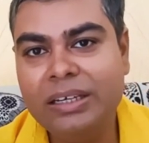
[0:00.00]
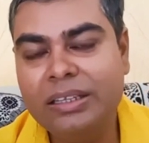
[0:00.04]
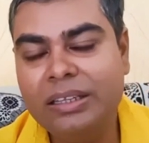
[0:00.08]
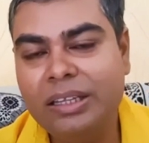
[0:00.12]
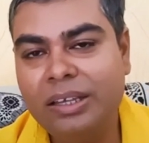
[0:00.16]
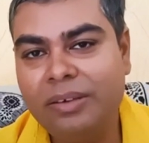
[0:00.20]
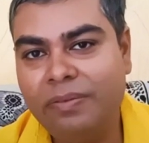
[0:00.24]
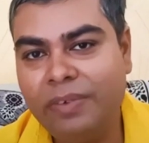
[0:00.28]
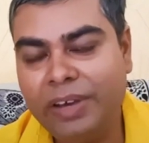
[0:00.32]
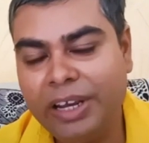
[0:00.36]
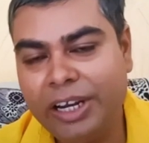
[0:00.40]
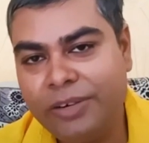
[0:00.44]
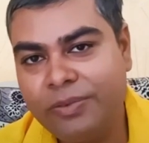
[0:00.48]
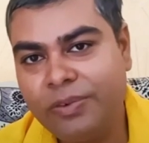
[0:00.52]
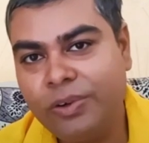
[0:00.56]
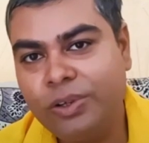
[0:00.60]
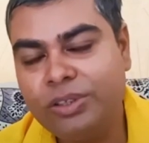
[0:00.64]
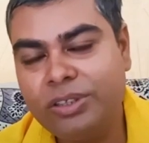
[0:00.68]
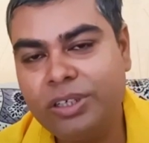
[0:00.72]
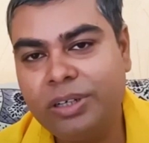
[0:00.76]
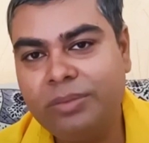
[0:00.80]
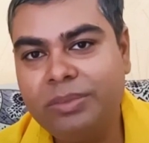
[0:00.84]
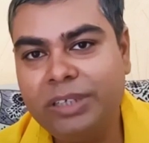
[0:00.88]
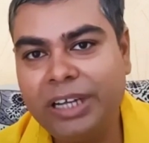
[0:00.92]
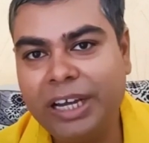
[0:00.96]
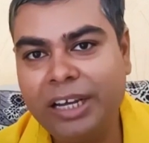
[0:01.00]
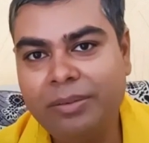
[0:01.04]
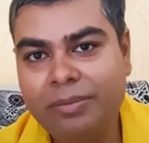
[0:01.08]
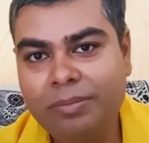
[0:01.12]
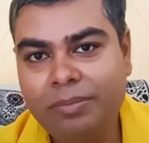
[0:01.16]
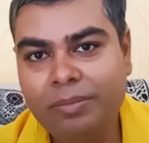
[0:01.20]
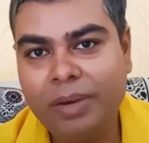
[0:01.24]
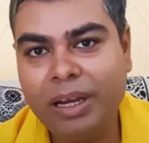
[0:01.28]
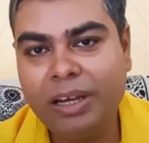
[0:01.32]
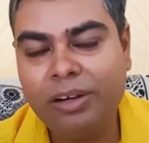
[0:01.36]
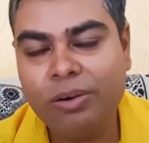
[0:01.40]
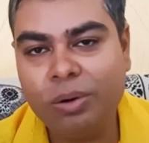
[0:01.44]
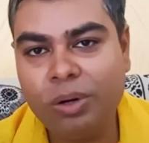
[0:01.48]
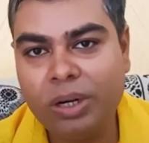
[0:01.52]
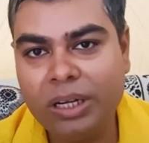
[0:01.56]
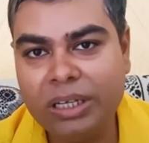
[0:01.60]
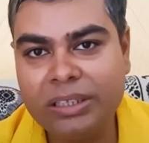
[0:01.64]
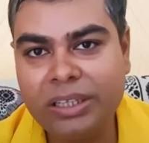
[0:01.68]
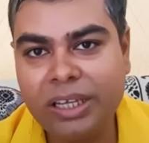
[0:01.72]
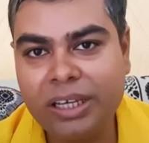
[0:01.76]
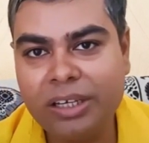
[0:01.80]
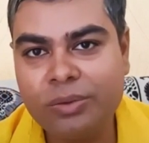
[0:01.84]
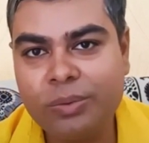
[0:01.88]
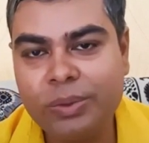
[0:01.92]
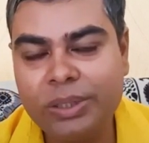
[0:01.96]
They wait for some time by holding
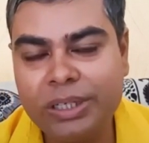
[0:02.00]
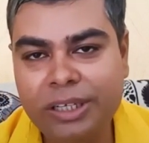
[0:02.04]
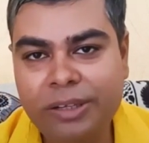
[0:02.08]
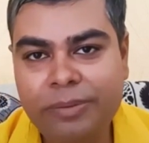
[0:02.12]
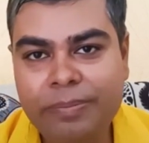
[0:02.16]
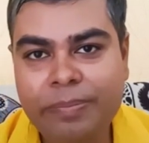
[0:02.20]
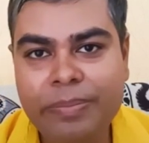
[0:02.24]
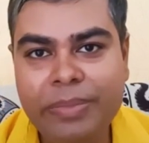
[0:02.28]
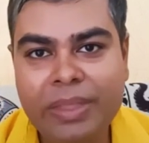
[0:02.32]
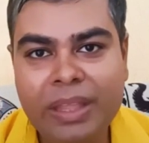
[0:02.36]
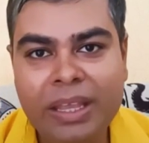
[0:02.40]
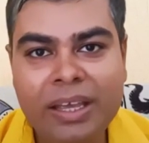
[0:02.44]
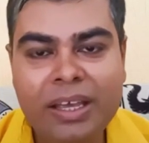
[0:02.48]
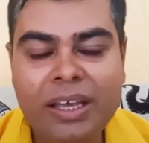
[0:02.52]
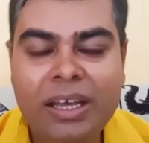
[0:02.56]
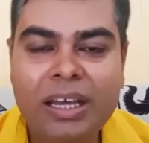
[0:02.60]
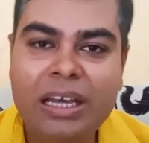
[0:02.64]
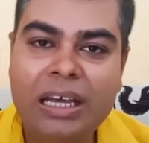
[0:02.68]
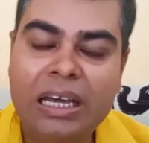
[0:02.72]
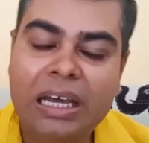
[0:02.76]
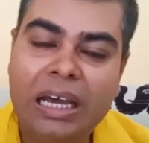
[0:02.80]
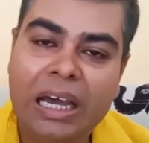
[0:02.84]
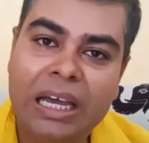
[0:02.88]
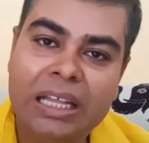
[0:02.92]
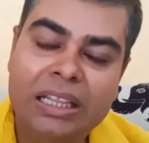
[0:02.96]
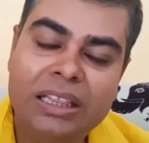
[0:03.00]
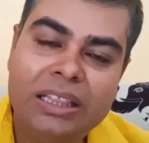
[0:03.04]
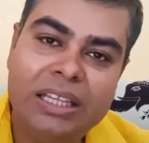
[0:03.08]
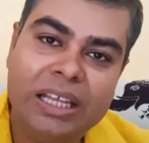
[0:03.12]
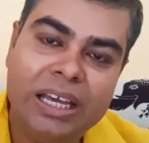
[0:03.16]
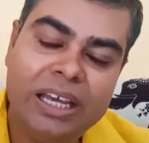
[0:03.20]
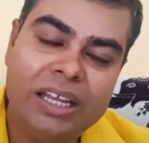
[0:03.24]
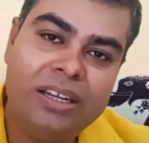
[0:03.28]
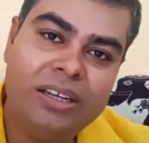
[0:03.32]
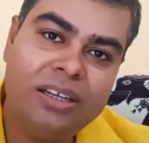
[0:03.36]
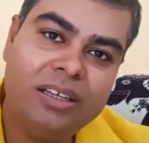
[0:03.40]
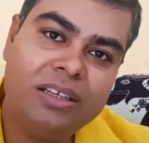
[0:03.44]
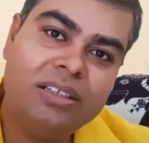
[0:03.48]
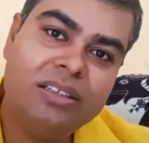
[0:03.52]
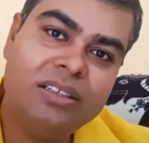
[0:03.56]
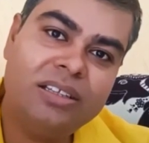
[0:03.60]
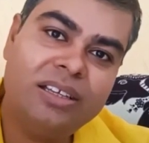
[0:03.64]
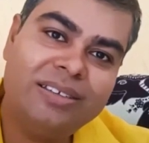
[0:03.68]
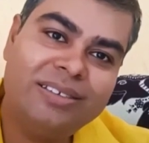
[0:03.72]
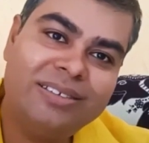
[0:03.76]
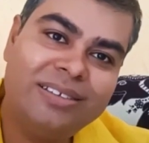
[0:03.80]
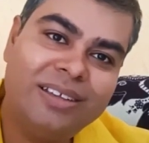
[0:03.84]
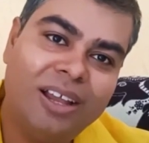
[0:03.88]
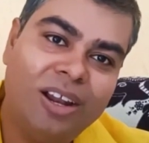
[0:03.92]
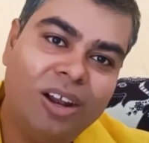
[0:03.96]
the equity. And then they
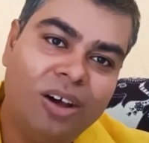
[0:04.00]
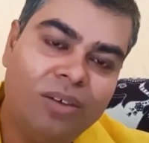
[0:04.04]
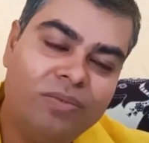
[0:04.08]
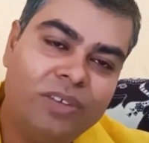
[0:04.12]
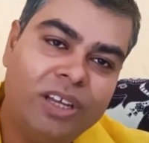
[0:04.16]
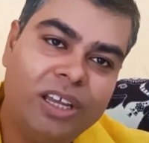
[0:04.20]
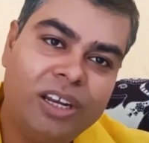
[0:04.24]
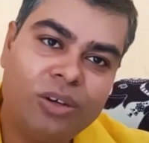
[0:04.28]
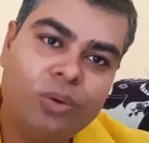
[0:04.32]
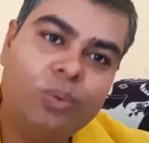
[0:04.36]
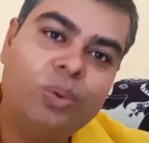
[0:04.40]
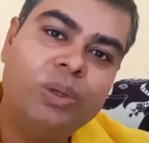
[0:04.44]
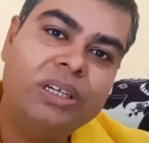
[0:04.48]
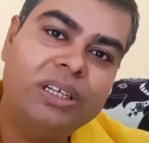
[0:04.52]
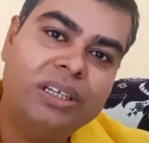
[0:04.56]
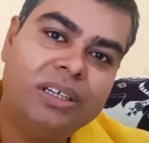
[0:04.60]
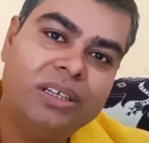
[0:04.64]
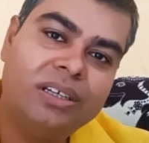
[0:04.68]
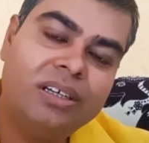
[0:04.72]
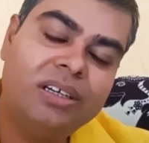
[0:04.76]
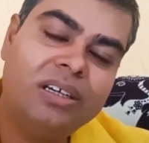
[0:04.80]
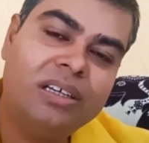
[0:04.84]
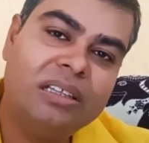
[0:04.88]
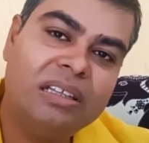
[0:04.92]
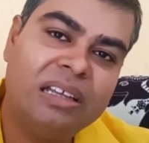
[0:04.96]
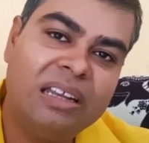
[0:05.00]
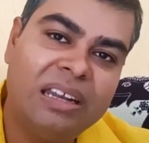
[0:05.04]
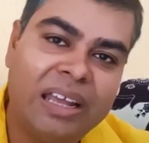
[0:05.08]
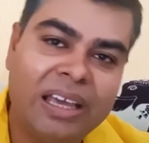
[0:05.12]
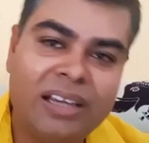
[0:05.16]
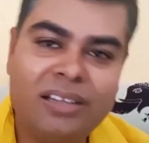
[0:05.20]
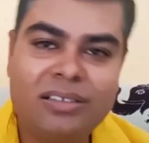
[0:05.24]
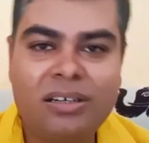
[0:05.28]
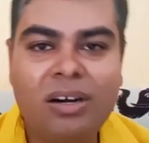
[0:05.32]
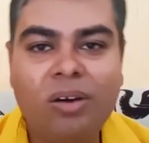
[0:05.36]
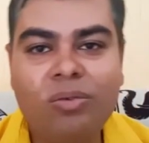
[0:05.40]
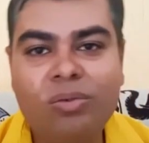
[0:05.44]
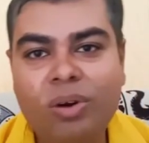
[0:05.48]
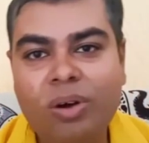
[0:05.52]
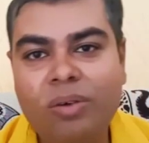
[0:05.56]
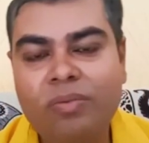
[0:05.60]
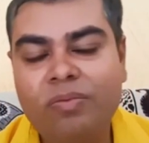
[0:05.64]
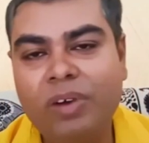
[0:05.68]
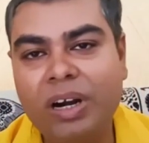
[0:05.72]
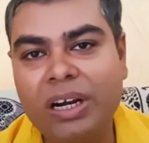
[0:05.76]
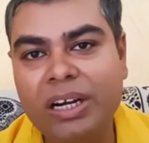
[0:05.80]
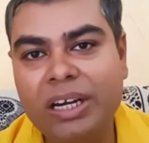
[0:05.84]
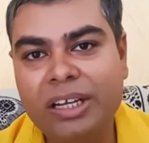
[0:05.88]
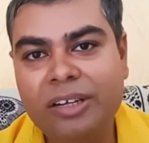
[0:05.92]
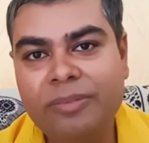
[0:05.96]
sell off their equity in the next round of
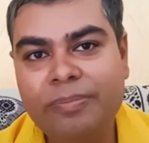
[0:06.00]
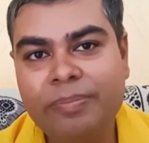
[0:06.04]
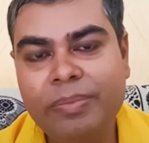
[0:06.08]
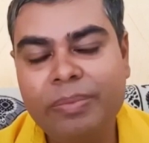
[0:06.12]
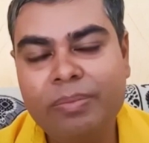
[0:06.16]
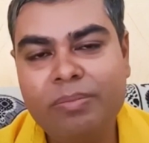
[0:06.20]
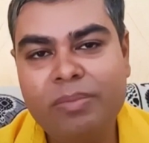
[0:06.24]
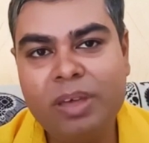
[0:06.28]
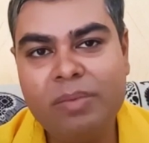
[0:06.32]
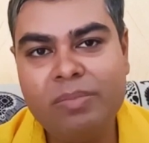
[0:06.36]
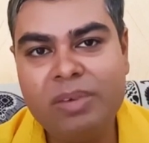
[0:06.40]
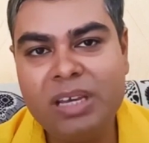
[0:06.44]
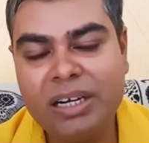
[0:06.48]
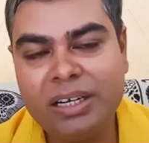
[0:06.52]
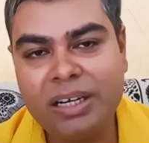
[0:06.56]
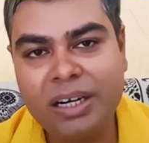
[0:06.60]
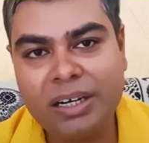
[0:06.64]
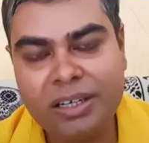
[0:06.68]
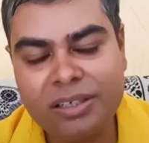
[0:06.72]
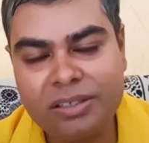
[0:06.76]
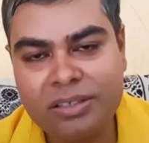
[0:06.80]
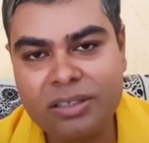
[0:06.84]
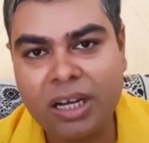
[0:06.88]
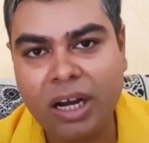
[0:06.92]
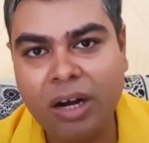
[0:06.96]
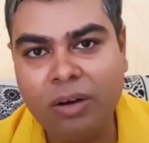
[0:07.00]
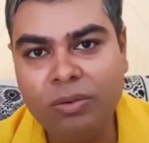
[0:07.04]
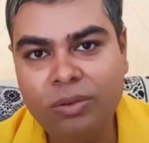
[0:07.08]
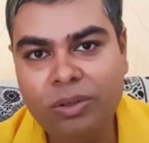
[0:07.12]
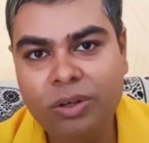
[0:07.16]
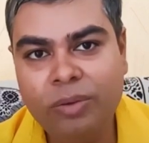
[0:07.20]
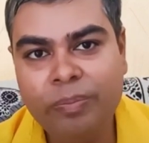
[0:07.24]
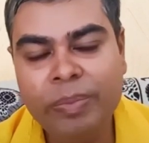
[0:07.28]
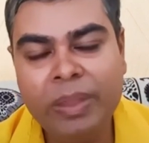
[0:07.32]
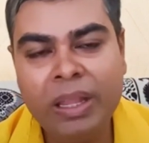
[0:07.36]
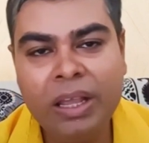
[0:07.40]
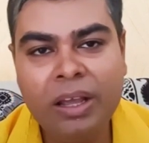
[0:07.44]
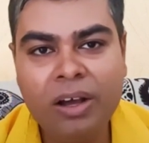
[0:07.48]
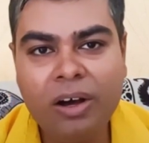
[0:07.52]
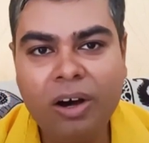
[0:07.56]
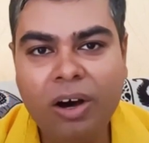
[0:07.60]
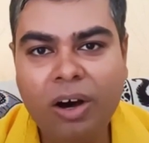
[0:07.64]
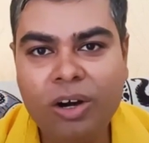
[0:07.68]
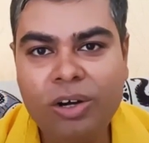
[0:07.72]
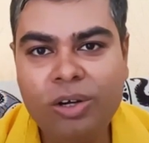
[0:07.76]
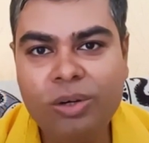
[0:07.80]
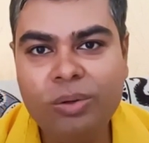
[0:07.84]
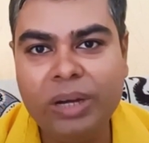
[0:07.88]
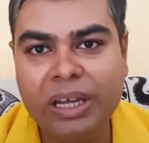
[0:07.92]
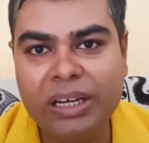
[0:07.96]
funding, maybe at a discount
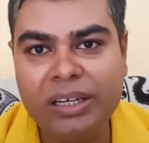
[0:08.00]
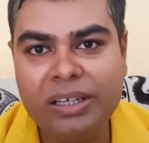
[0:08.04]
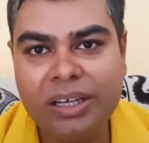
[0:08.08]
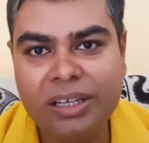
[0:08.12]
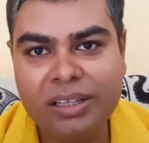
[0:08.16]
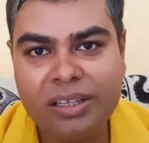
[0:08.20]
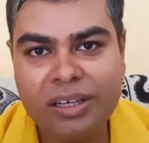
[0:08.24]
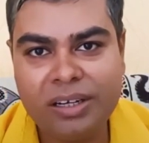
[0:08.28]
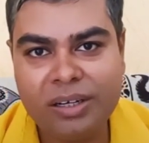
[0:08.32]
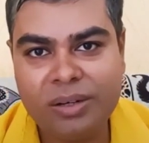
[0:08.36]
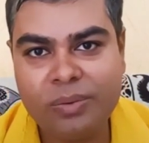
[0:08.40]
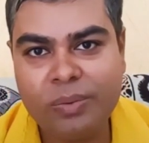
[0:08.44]
or to any other